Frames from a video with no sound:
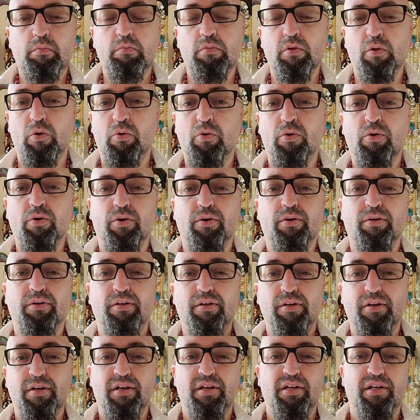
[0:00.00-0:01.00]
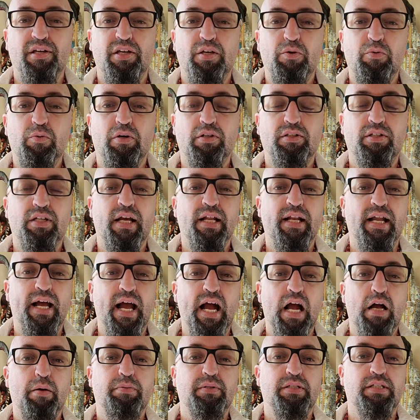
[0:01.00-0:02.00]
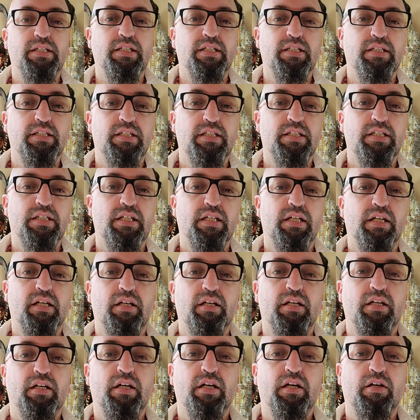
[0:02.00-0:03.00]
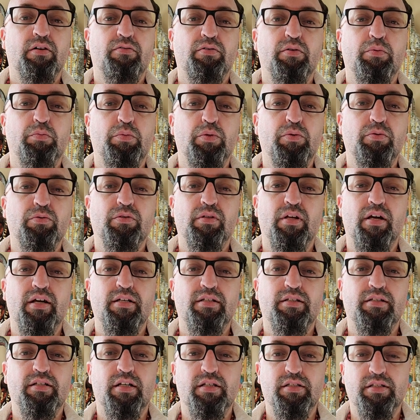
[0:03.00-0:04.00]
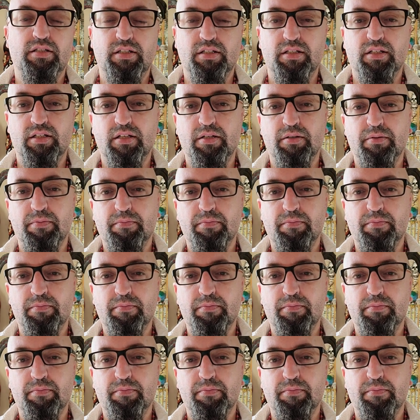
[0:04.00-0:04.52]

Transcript: Or you want that absence of a moonlight touching them.